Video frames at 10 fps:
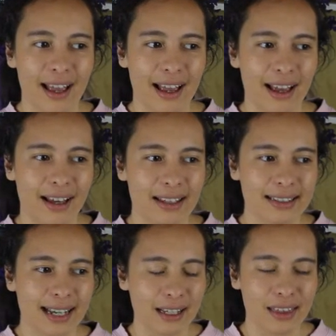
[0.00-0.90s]

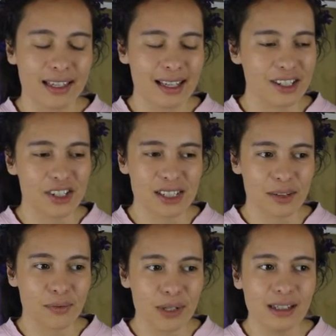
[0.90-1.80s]
And I just
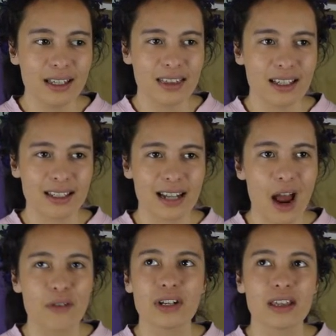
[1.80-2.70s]
really think that
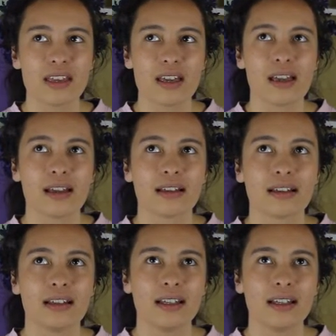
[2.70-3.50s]
everything